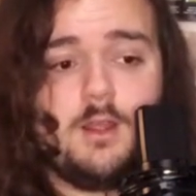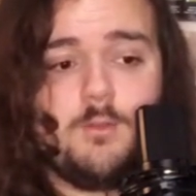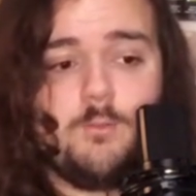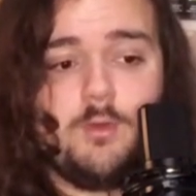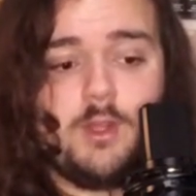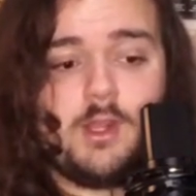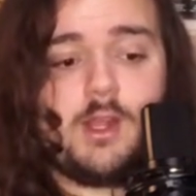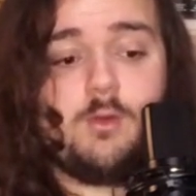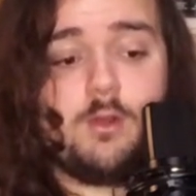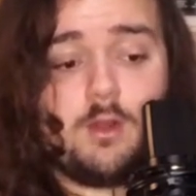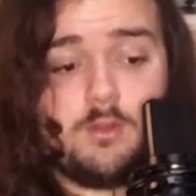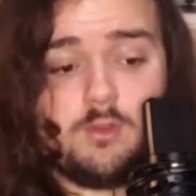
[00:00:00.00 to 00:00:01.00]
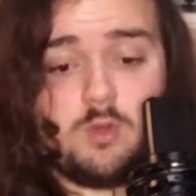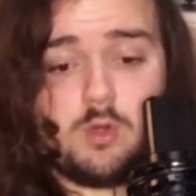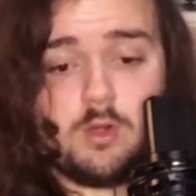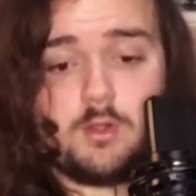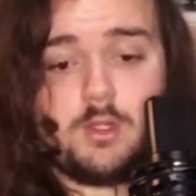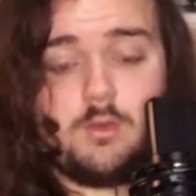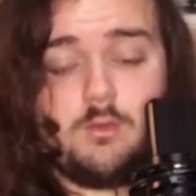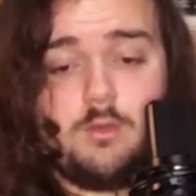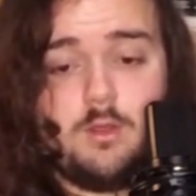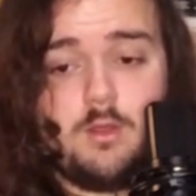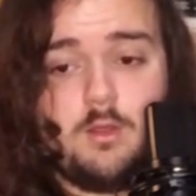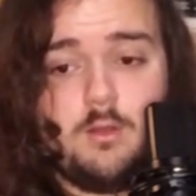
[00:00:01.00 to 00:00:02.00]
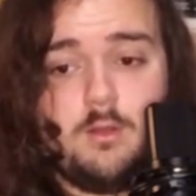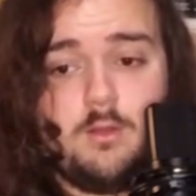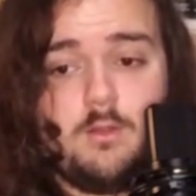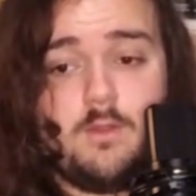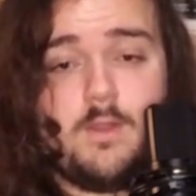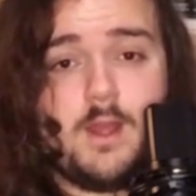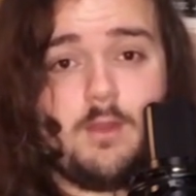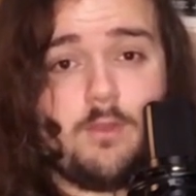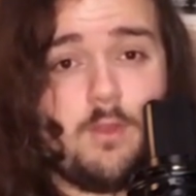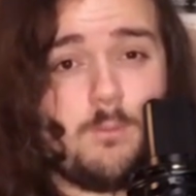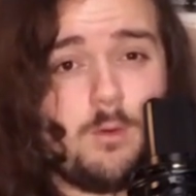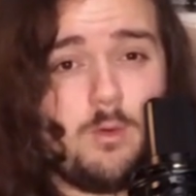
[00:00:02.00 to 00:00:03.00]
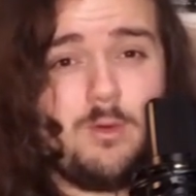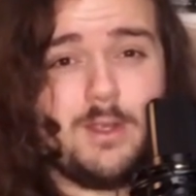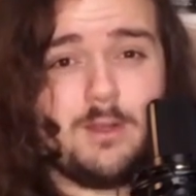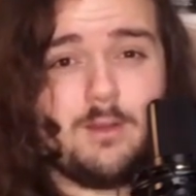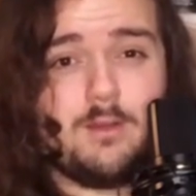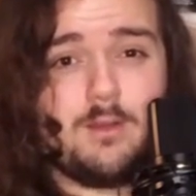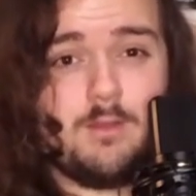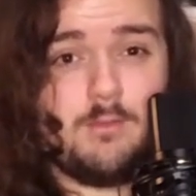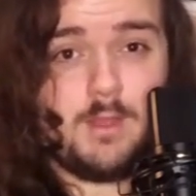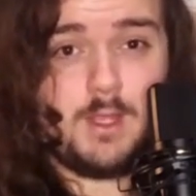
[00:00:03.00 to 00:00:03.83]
But I would also argue that that is the point of the